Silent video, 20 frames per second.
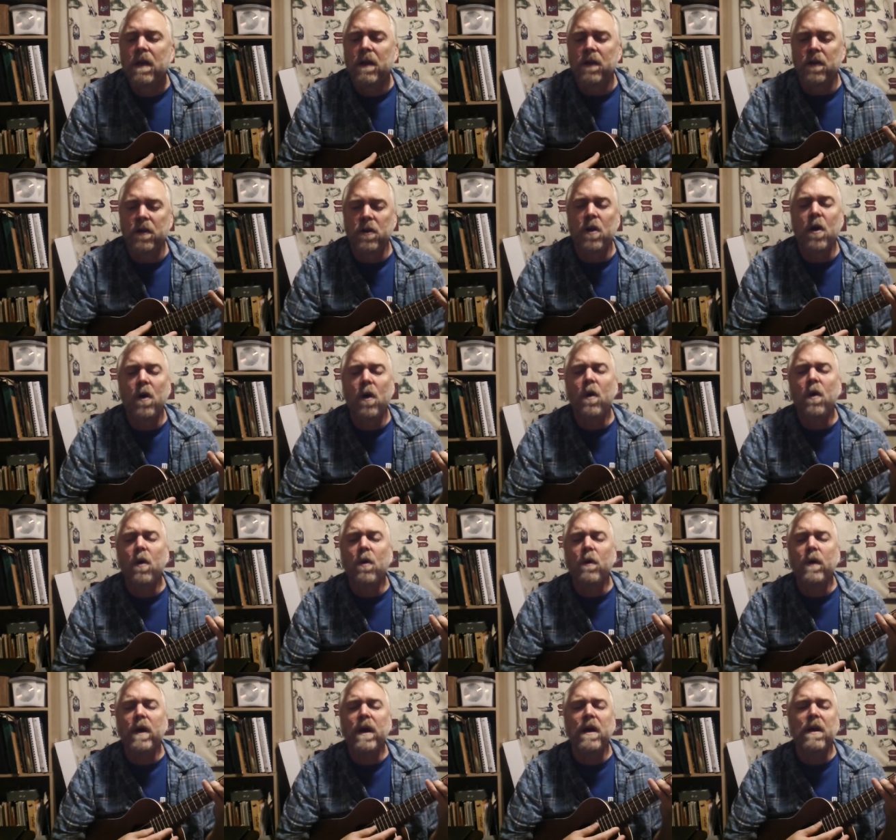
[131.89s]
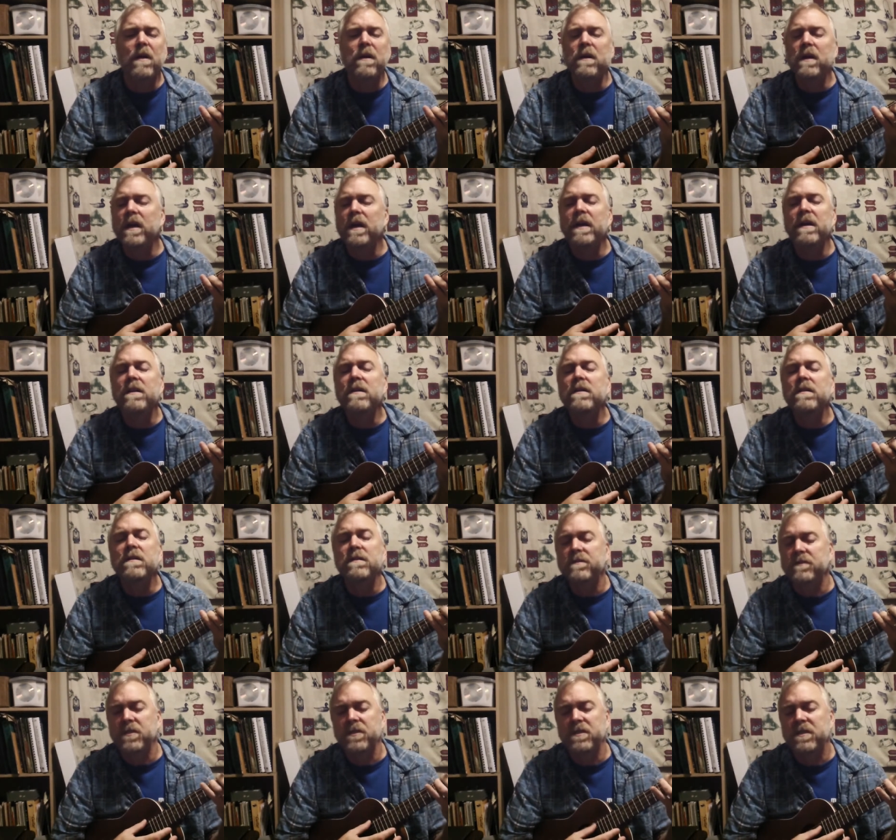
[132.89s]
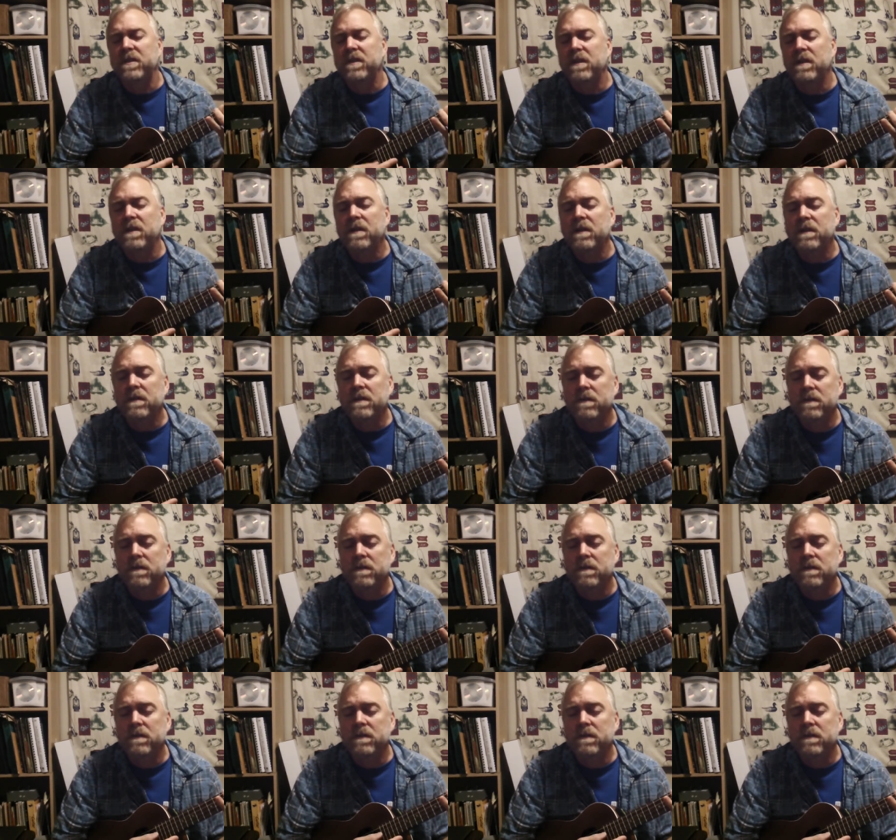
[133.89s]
Nowhere left to turn